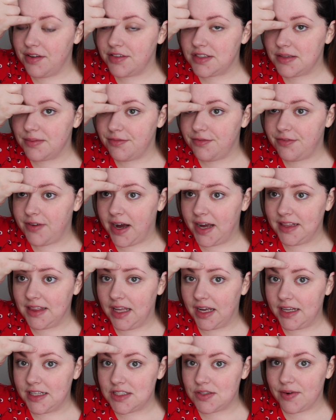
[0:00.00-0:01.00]
some fine
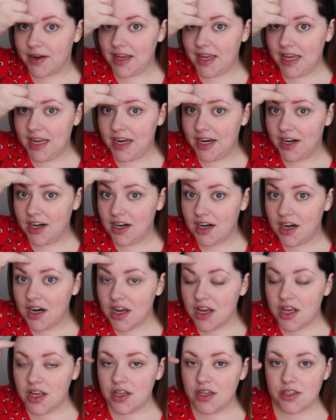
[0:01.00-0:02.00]
lines right here,
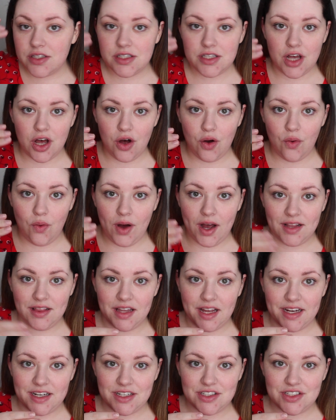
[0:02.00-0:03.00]
so I
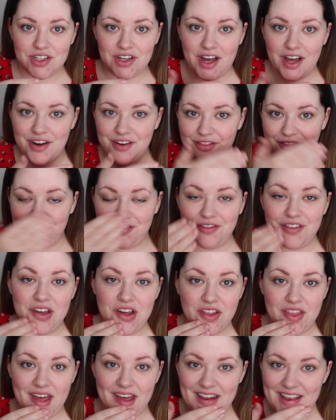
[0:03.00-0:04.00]
like to kind of
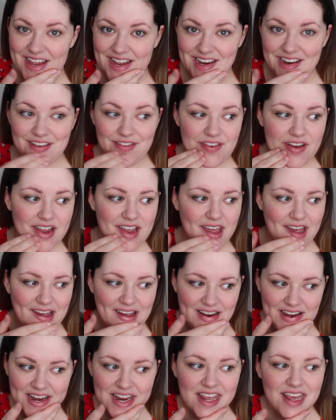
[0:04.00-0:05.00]
fill that in if I
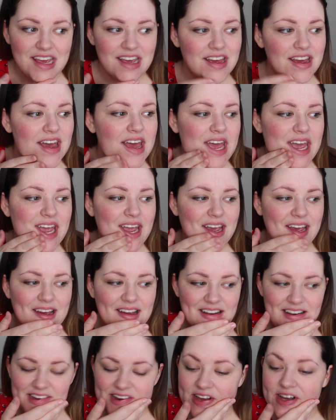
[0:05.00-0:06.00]
can,
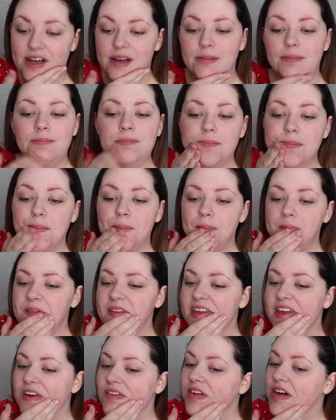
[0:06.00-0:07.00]
and
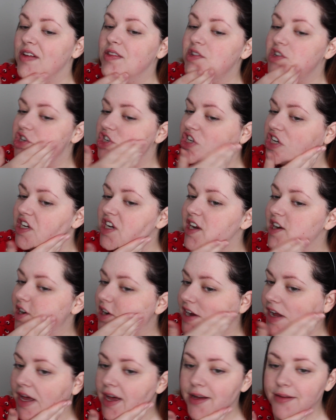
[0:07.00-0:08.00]
then around the chin
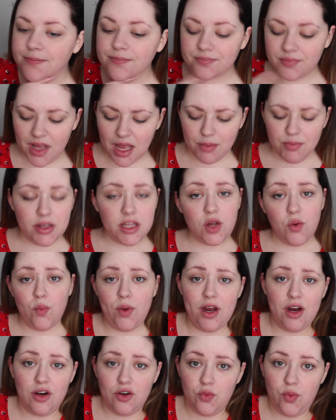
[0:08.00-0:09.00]
area. I'm really
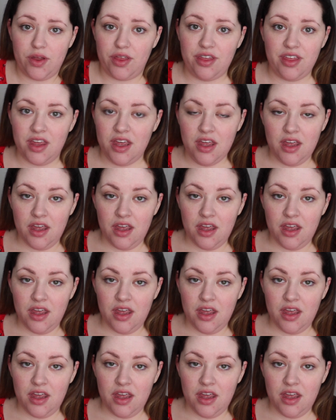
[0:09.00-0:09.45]
weird with